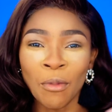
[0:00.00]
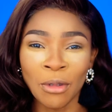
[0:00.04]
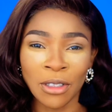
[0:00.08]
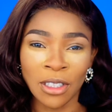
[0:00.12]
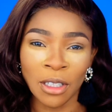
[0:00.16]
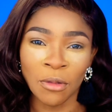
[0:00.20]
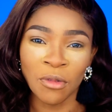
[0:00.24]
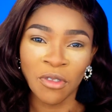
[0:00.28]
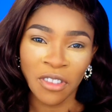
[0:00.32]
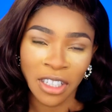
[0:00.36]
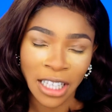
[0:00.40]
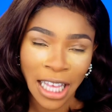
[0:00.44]

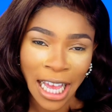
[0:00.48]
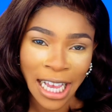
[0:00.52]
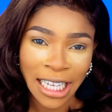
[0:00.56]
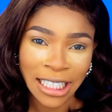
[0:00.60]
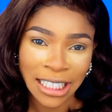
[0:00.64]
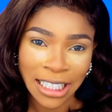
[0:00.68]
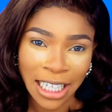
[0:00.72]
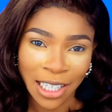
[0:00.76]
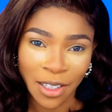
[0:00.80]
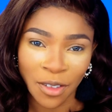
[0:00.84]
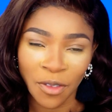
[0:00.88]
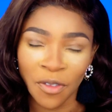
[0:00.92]
some green
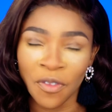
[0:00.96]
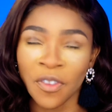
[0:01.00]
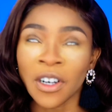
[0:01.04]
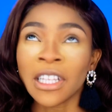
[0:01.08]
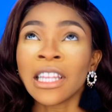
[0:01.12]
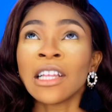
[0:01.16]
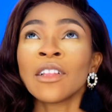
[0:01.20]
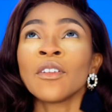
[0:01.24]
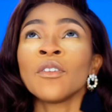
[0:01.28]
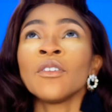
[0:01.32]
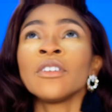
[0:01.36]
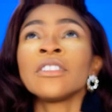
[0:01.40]
eyeshadow.
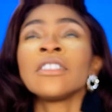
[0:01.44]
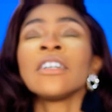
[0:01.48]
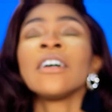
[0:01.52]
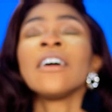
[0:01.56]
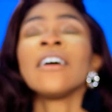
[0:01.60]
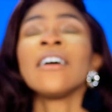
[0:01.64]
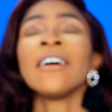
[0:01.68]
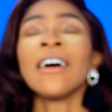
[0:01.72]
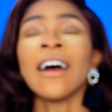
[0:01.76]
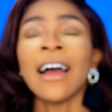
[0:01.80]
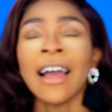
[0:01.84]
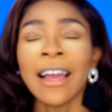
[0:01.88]
Father Lord,
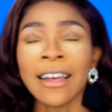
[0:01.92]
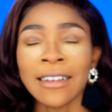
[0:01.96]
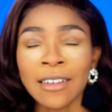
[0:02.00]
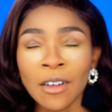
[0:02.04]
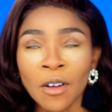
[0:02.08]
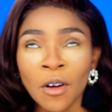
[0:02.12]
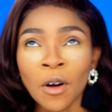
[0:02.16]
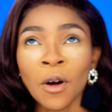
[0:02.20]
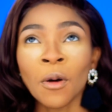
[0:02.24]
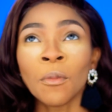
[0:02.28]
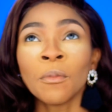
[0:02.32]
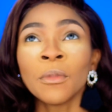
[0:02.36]

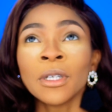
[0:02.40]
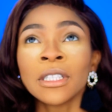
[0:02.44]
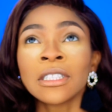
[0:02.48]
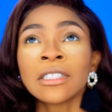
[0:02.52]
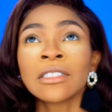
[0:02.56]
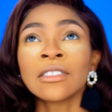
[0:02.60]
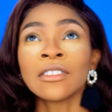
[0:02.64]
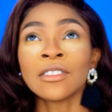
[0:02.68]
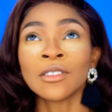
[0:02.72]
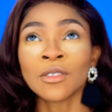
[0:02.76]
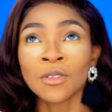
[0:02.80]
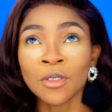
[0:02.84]
commit
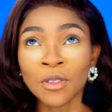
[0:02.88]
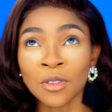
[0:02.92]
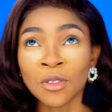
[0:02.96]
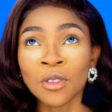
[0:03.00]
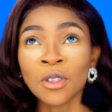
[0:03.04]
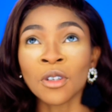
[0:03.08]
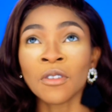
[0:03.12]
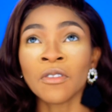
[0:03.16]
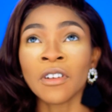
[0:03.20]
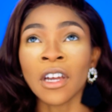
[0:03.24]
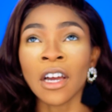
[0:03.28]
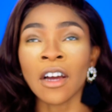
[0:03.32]
this
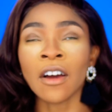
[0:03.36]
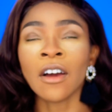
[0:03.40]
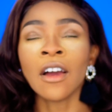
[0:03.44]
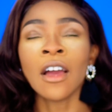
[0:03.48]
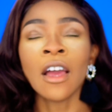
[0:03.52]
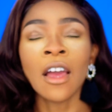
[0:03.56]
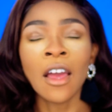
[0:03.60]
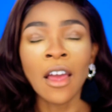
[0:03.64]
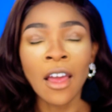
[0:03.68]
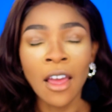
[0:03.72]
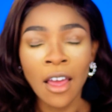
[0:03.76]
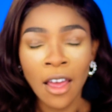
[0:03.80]
tutorial
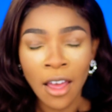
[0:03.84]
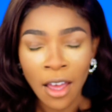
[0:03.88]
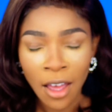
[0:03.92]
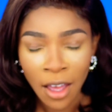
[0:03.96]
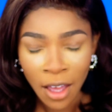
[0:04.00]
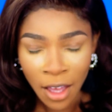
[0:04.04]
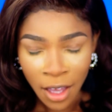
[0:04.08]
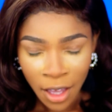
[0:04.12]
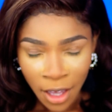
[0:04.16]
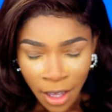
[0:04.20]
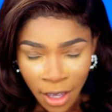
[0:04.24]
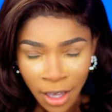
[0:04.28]

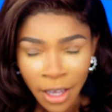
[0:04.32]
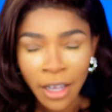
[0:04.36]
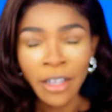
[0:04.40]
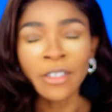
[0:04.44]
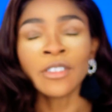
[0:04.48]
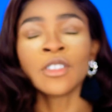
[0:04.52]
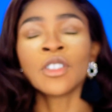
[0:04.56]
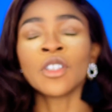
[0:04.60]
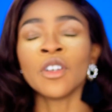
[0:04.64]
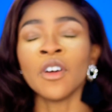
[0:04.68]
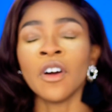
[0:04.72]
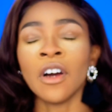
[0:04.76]

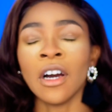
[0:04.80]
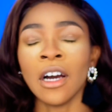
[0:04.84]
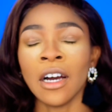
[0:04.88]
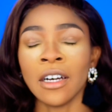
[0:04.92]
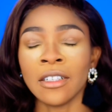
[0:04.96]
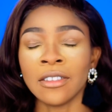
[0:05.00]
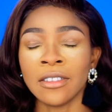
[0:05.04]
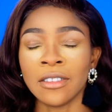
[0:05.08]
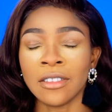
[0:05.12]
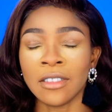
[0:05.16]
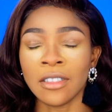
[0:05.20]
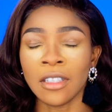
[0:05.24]
into your
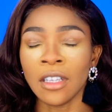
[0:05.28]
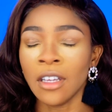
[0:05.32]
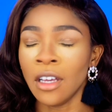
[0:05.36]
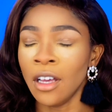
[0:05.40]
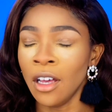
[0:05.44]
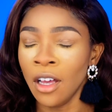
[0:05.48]
hands.